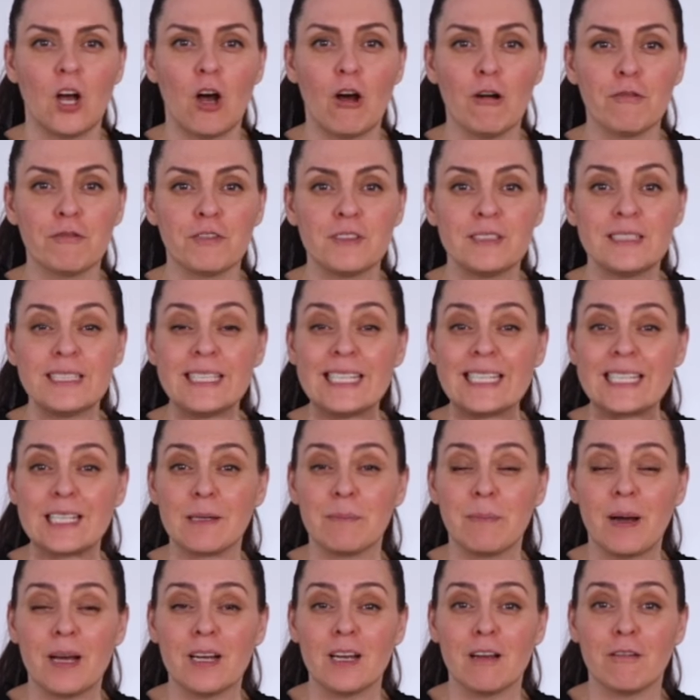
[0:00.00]
Often the
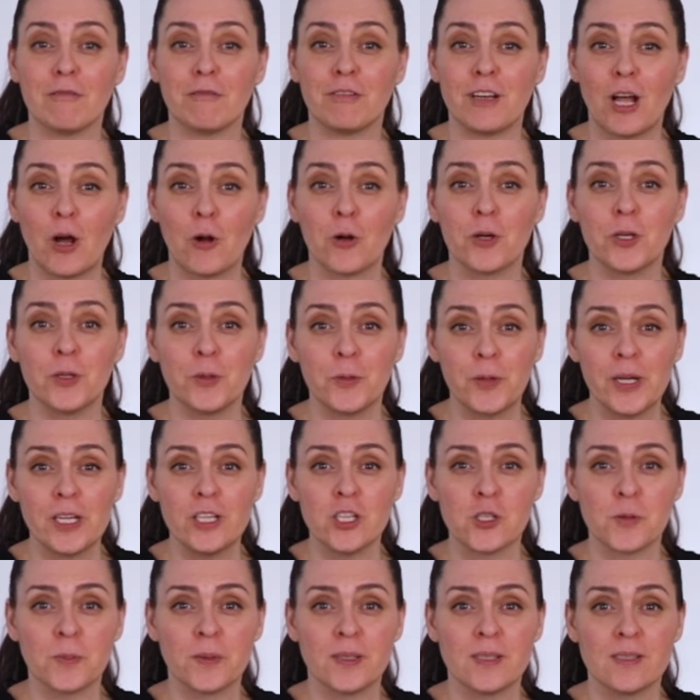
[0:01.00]
ikebana flower
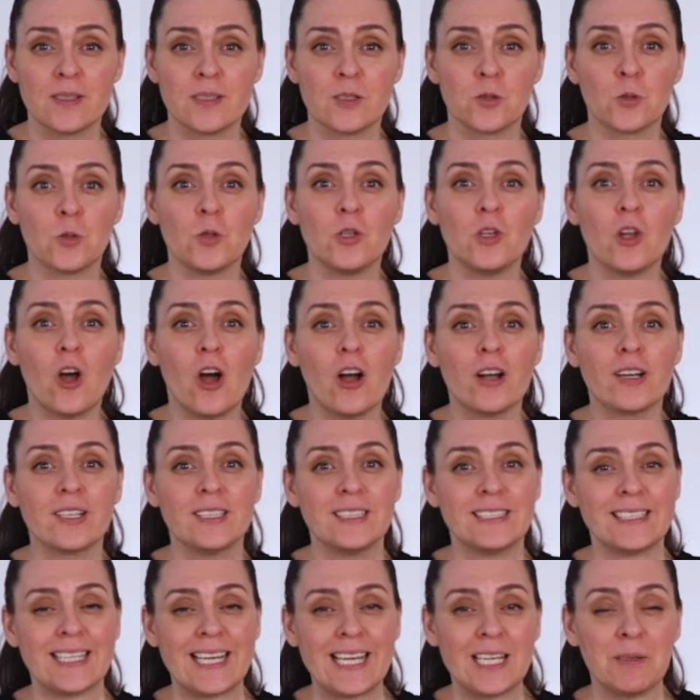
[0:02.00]
arrangements do not
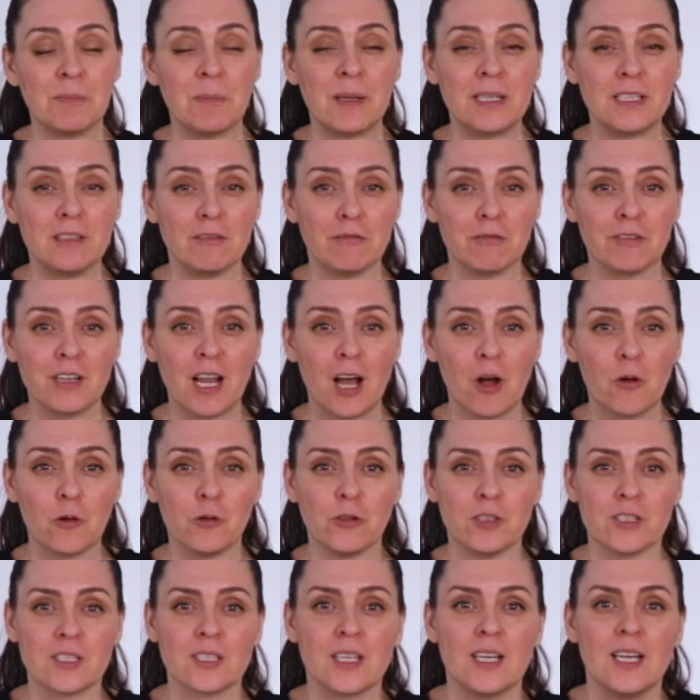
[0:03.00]
contain many
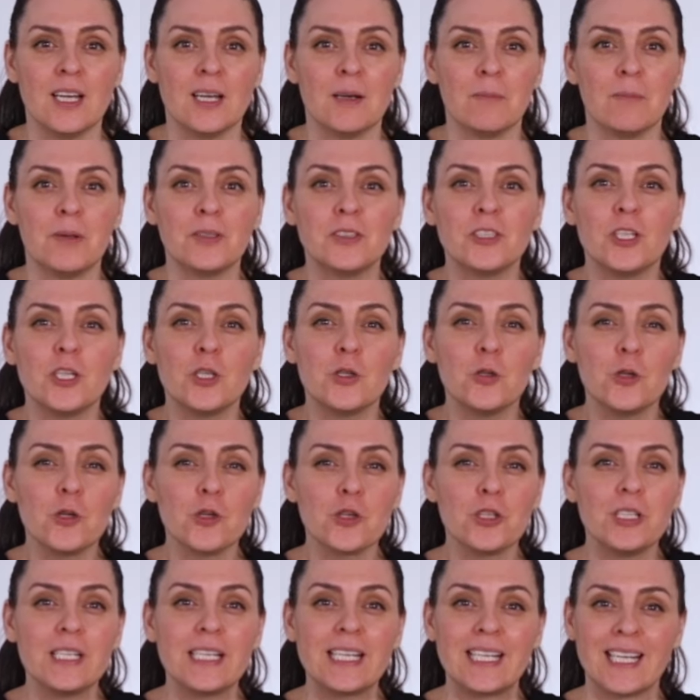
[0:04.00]
flowers, but they're
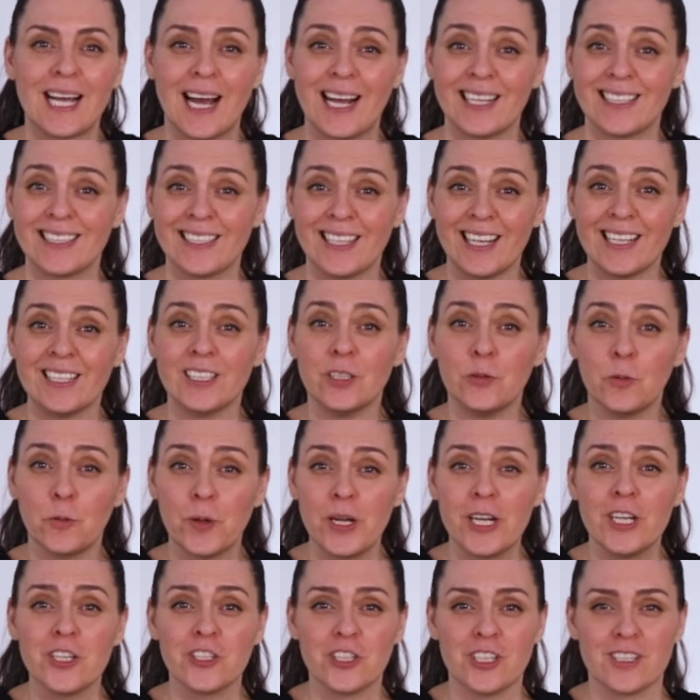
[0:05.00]
usually cut and
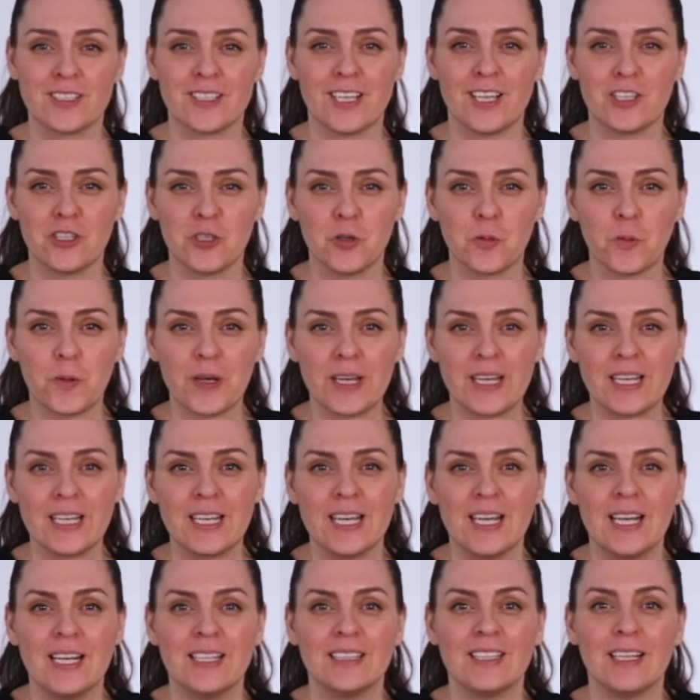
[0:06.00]
arranged in such a
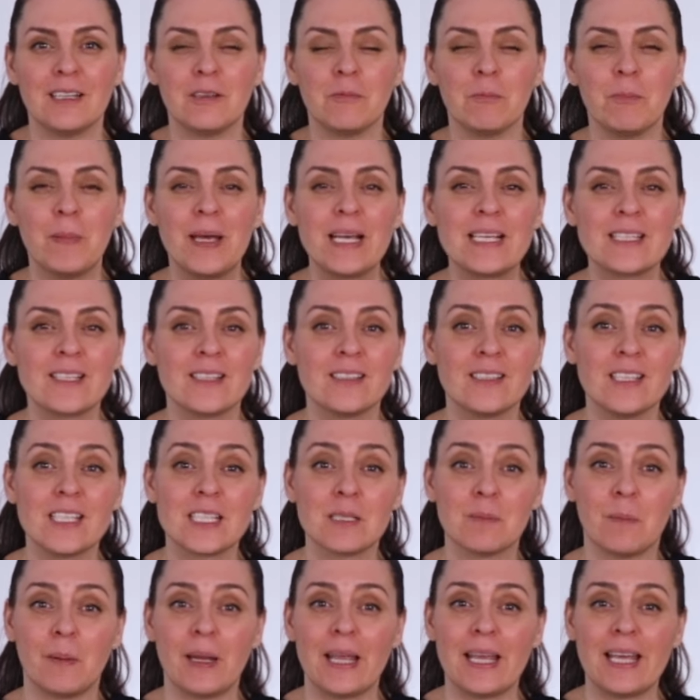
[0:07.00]
way that makes a
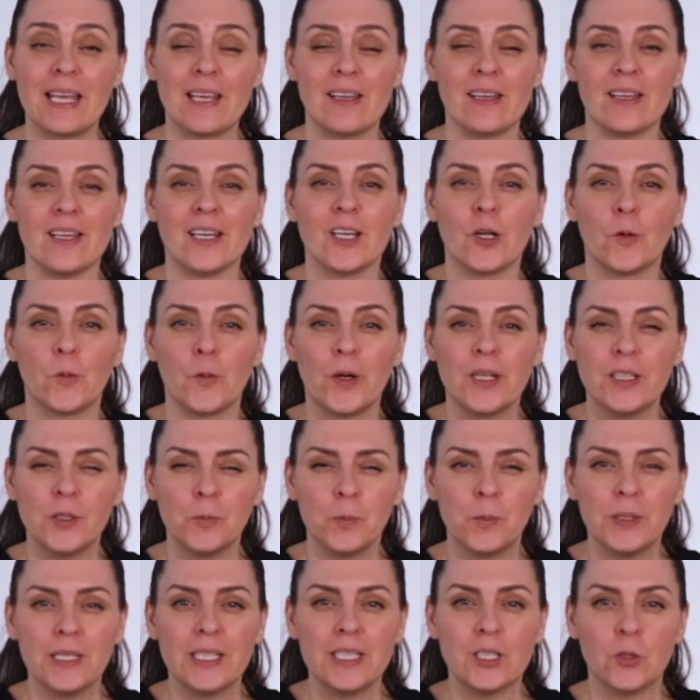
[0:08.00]
display
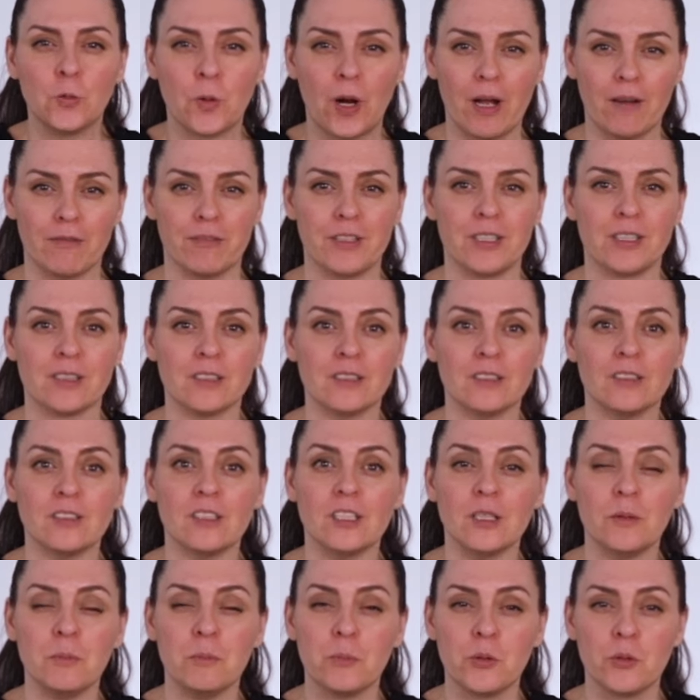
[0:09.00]
incredibly
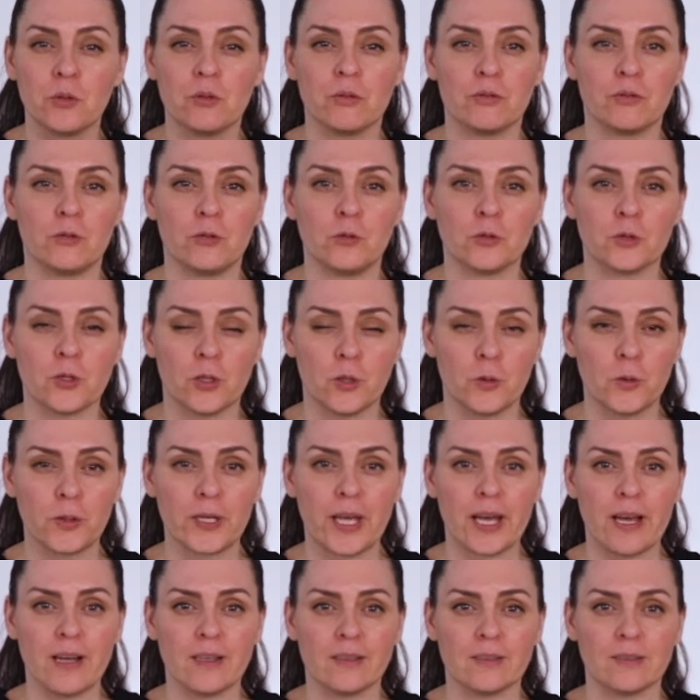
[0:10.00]
graphical and beautiful to
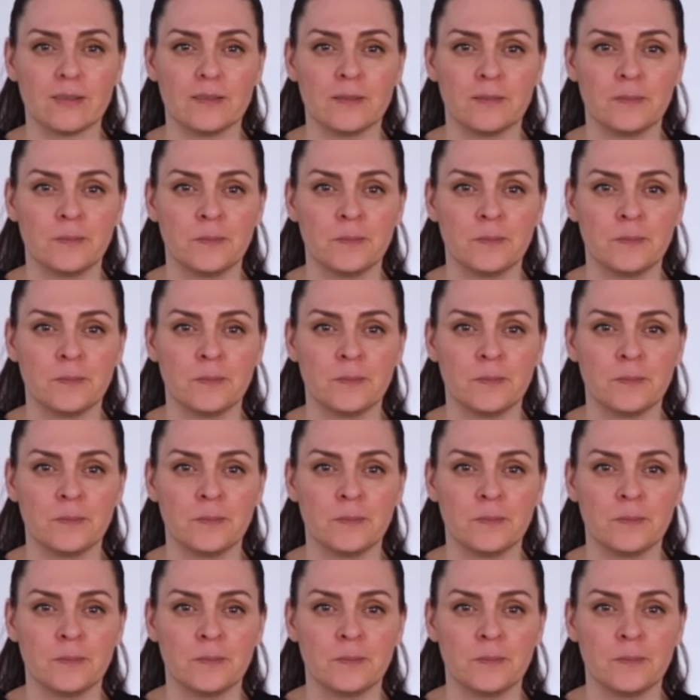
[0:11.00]
look at.